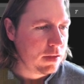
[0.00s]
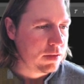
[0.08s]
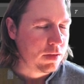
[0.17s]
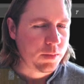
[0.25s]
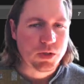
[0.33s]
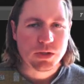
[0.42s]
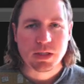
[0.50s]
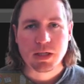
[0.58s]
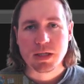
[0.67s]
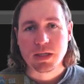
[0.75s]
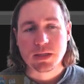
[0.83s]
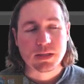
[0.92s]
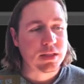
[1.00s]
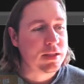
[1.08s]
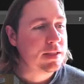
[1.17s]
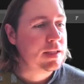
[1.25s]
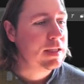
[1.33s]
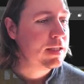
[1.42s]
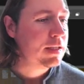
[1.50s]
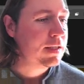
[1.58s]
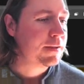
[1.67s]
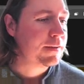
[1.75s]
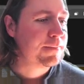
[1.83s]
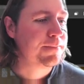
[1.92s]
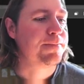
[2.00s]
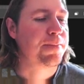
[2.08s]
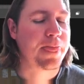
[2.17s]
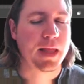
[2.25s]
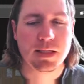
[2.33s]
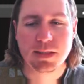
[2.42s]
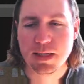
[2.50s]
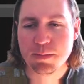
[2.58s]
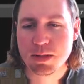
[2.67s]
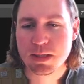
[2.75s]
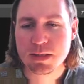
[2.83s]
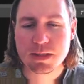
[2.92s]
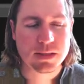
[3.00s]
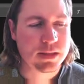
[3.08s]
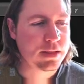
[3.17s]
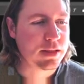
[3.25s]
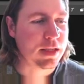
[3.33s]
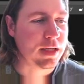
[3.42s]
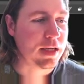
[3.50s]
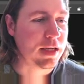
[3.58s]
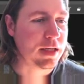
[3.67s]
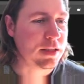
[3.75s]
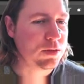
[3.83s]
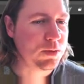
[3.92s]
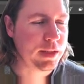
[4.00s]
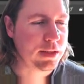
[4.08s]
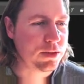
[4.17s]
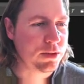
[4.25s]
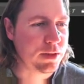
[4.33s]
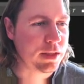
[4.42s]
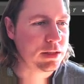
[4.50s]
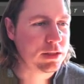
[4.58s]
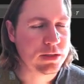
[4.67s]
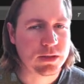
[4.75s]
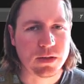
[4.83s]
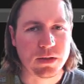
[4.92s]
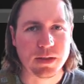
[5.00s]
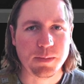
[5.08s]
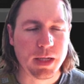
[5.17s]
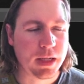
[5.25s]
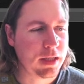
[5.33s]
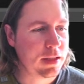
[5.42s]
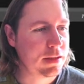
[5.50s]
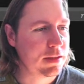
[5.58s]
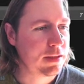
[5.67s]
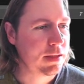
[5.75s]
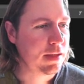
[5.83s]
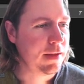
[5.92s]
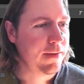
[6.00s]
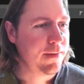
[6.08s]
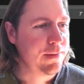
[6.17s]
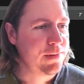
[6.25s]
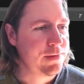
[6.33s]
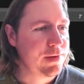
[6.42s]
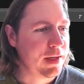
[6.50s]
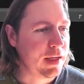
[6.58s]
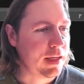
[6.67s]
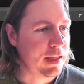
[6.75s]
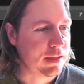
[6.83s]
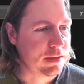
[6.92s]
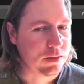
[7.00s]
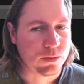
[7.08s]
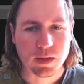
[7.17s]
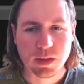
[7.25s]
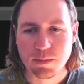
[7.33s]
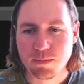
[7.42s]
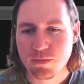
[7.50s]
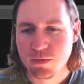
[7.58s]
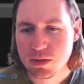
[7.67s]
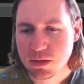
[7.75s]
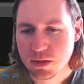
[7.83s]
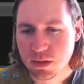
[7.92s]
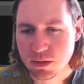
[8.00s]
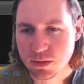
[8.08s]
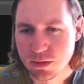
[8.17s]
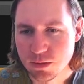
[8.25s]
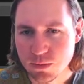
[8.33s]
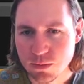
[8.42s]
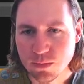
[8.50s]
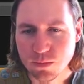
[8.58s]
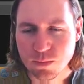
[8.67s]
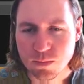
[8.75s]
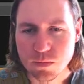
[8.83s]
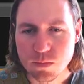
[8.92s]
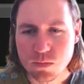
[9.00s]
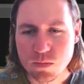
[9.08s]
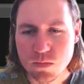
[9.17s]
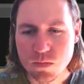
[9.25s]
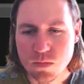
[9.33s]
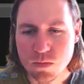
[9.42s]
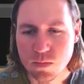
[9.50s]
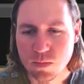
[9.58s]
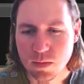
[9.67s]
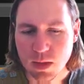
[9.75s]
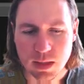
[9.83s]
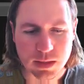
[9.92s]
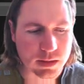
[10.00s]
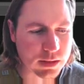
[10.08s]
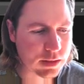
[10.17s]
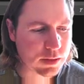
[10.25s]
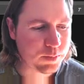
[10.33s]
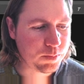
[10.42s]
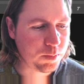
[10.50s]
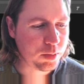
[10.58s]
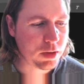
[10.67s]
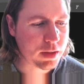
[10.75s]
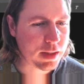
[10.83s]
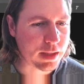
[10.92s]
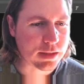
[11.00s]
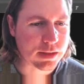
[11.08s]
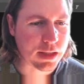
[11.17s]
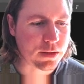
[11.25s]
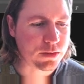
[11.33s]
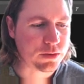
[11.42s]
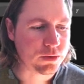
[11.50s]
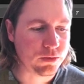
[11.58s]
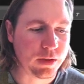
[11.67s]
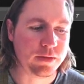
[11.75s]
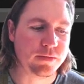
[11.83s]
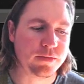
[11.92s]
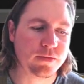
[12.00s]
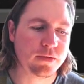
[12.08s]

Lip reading: So I'm using a Cintiq tablet, 22-inch on a Mac. And what I'm first going to do is just plot things out rough.